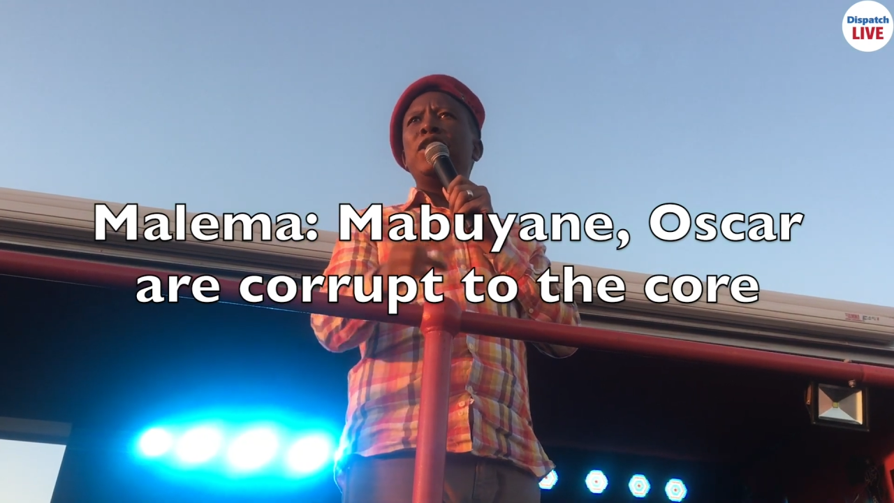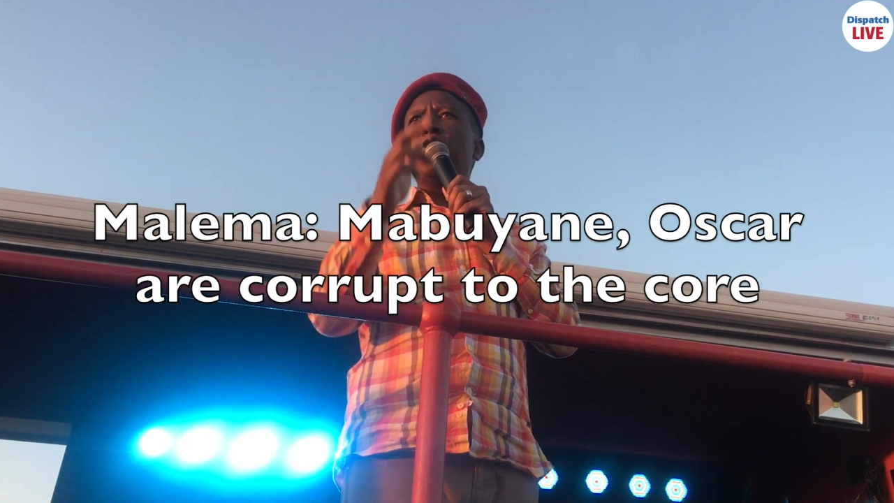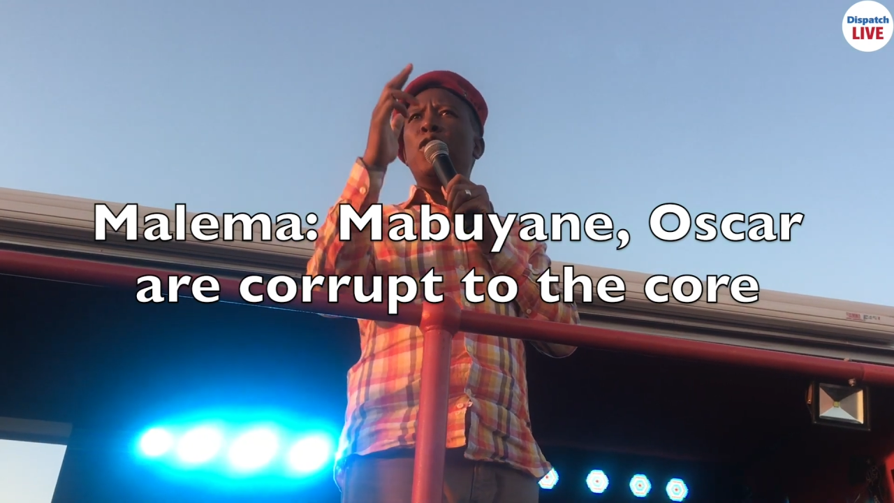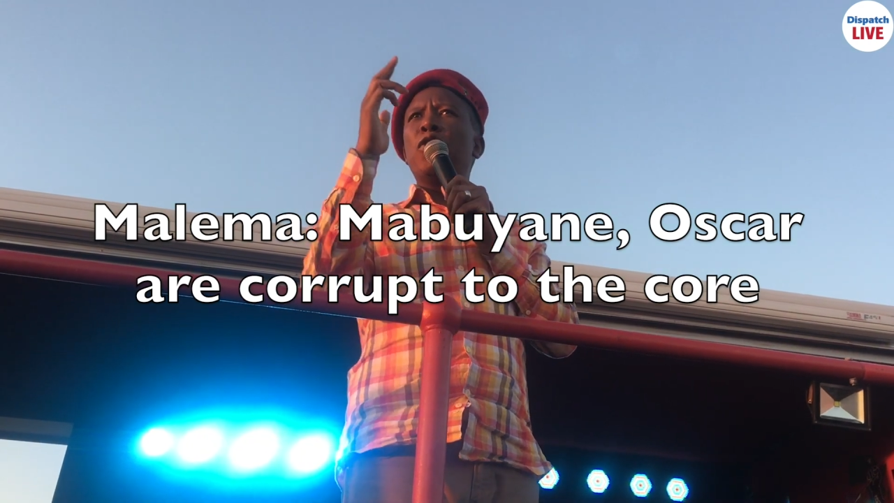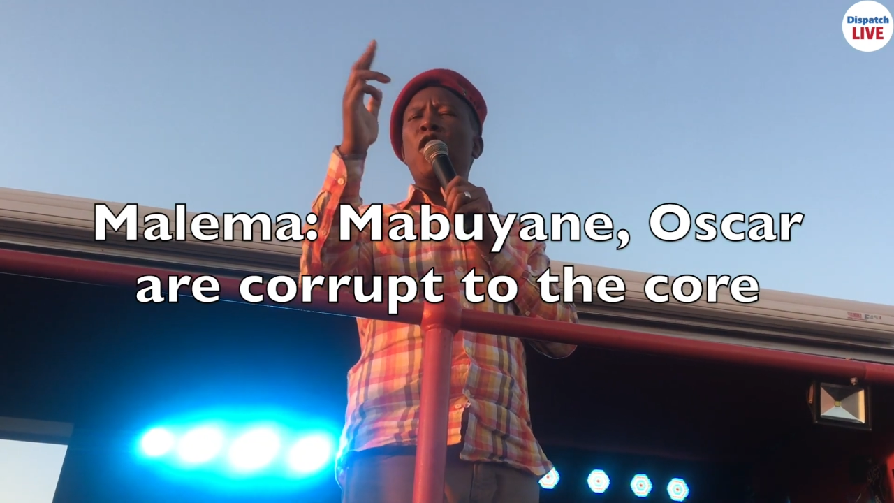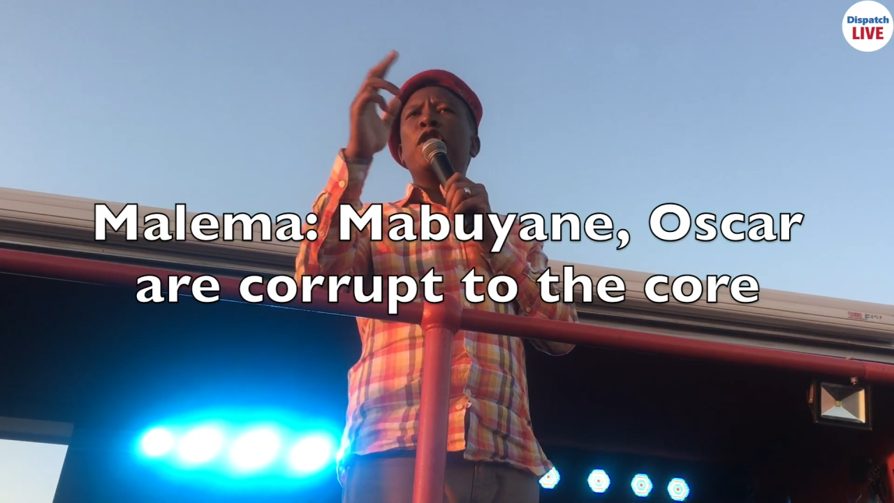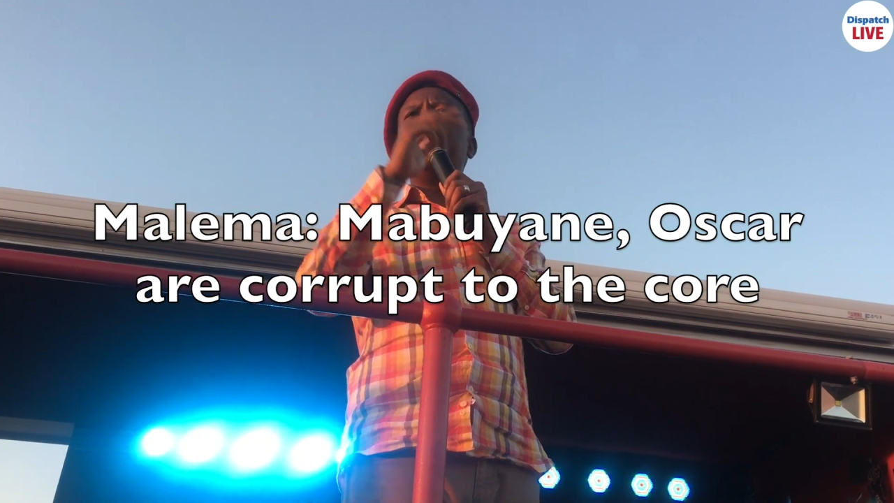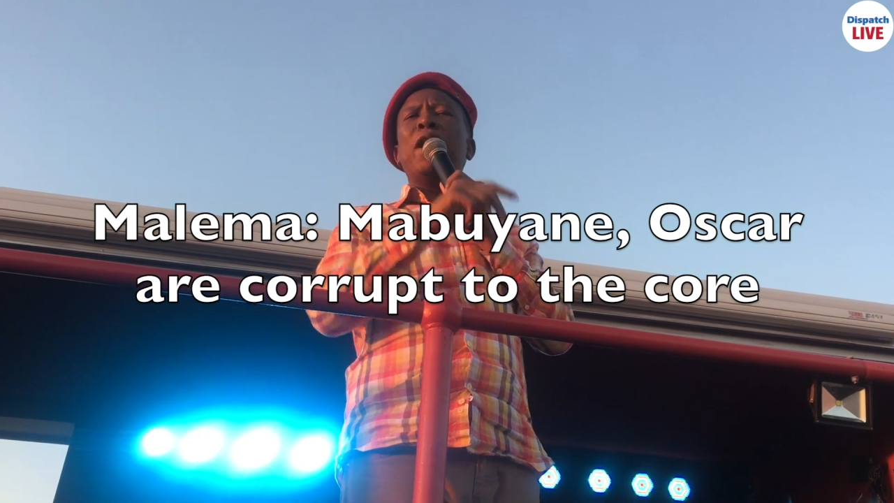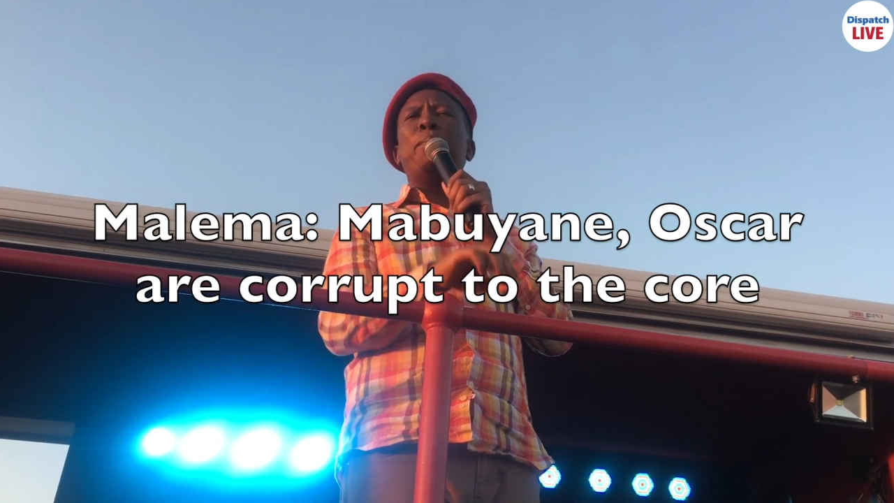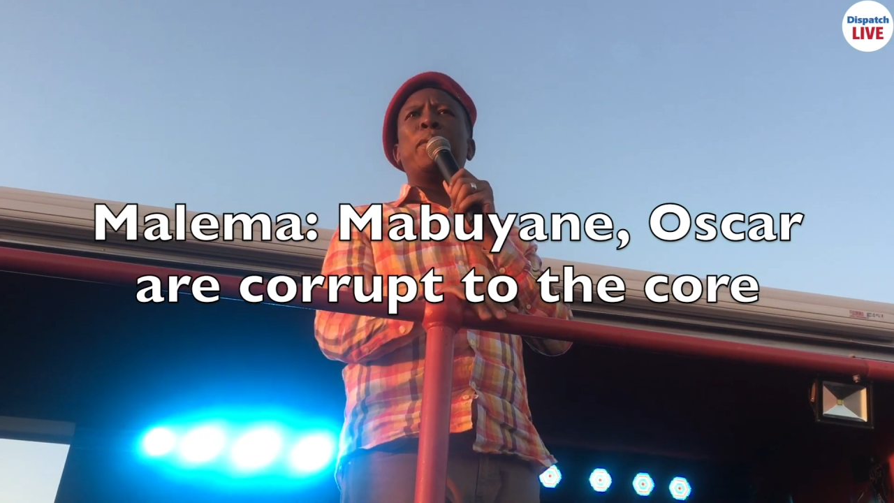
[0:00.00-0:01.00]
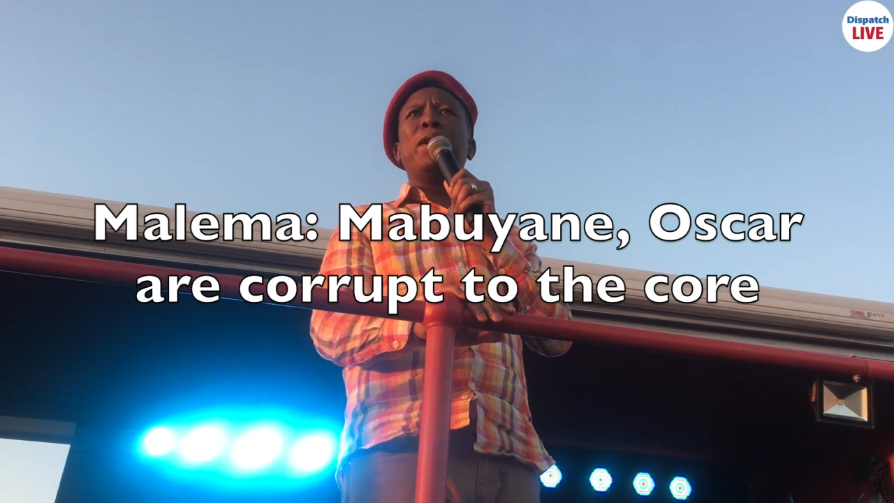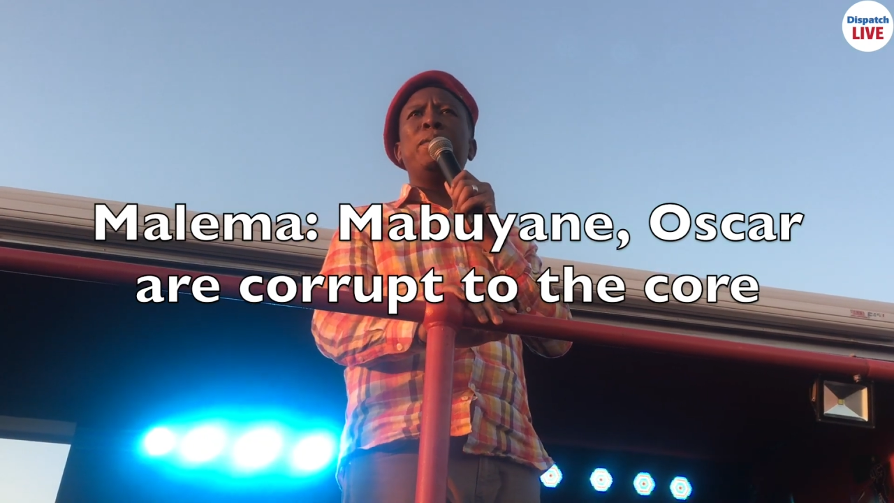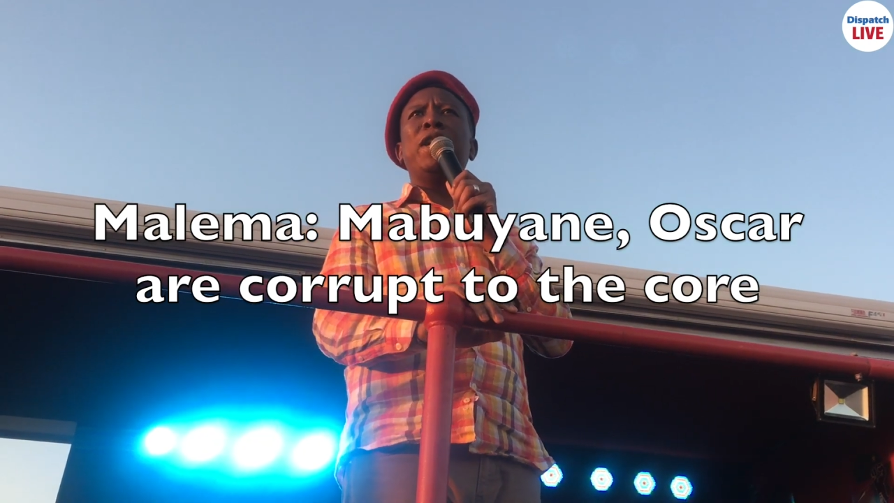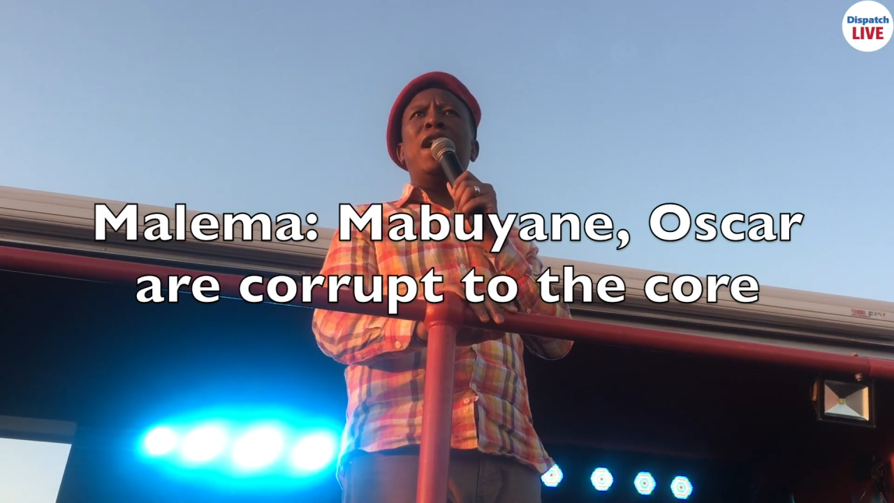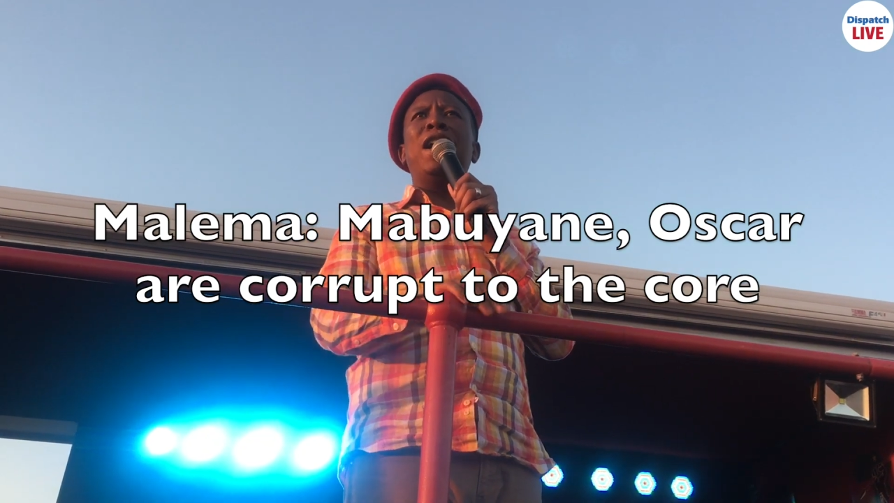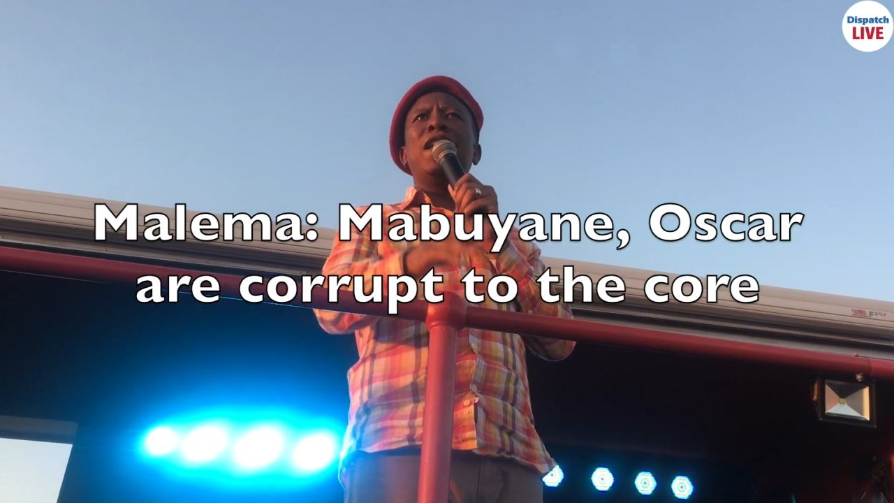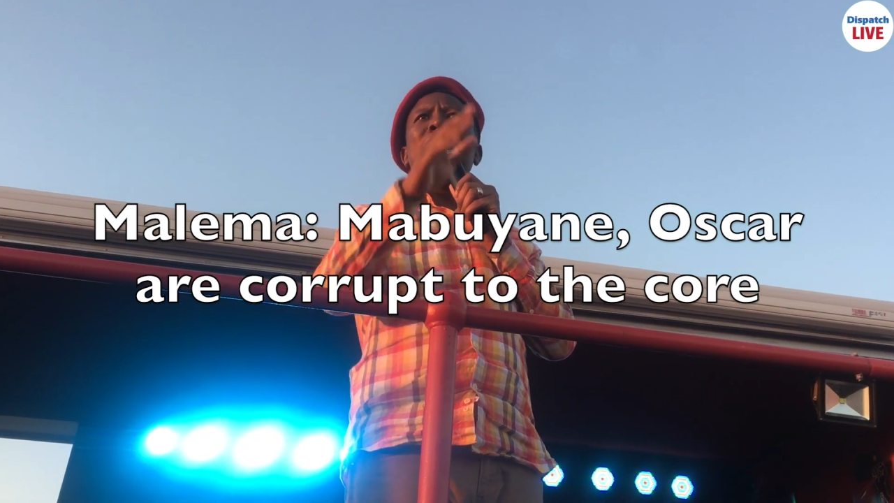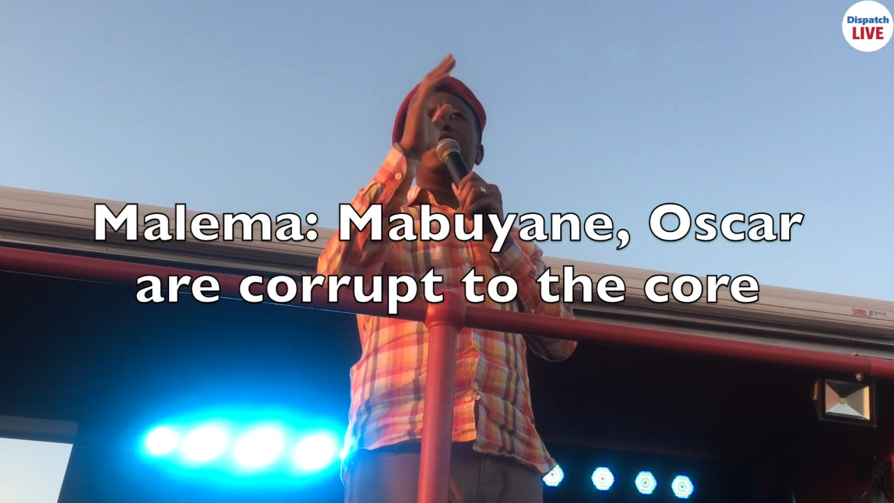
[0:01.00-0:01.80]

you will not be a premier,